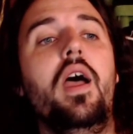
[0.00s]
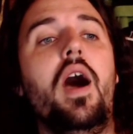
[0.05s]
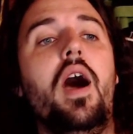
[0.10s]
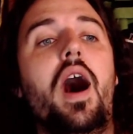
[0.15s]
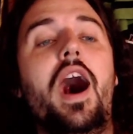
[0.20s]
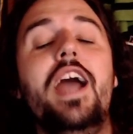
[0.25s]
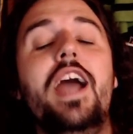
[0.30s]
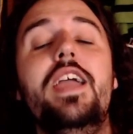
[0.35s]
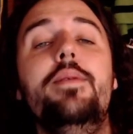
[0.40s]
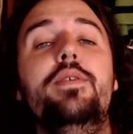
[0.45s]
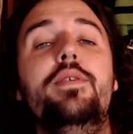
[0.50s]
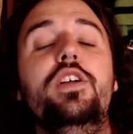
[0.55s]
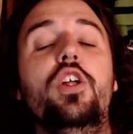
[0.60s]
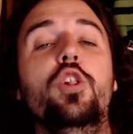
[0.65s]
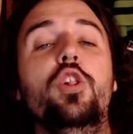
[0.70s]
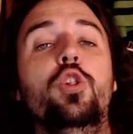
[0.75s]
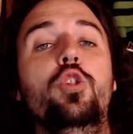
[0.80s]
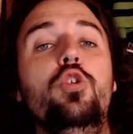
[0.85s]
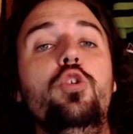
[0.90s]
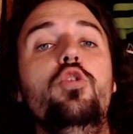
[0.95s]
I am going to
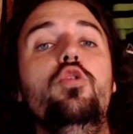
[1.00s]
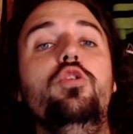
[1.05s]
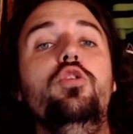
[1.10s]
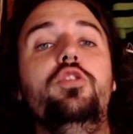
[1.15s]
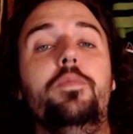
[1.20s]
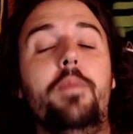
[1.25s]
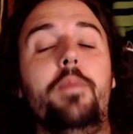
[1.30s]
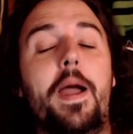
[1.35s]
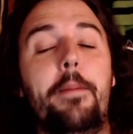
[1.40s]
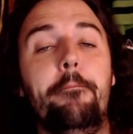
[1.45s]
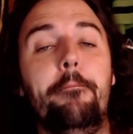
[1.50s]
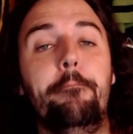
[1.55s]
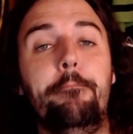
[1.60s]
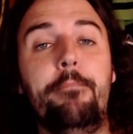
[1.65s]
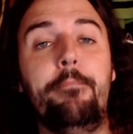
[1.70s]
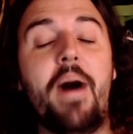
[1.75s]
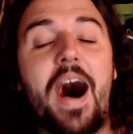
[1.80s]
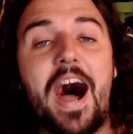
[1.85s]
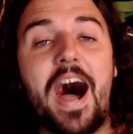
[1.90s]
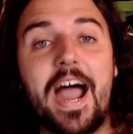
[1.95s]
lose my
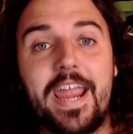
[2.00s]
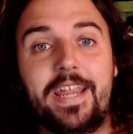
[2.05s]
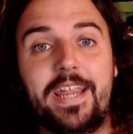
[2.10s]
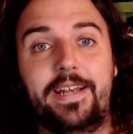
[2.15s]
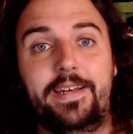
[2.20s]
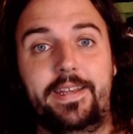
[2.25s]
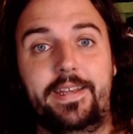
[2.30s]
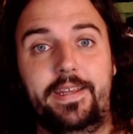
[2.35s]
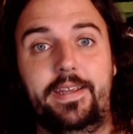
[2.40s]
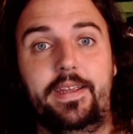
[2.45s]
mind.